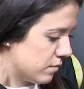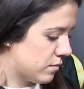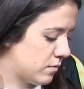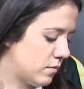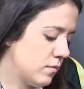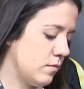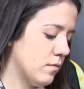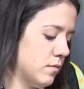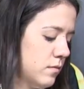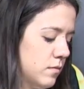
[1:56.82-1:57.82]

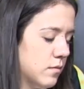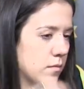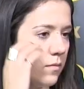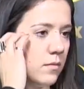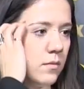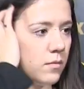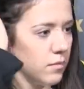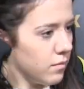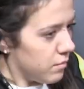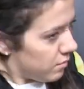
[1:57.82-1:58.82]

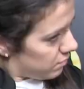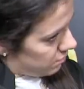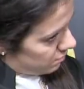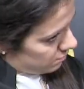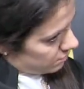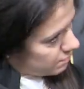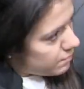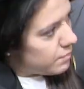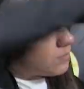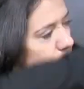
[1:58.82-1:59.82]

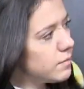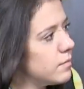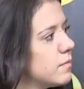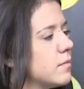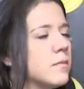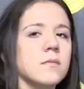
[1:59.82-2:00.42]
This person isn't speaking.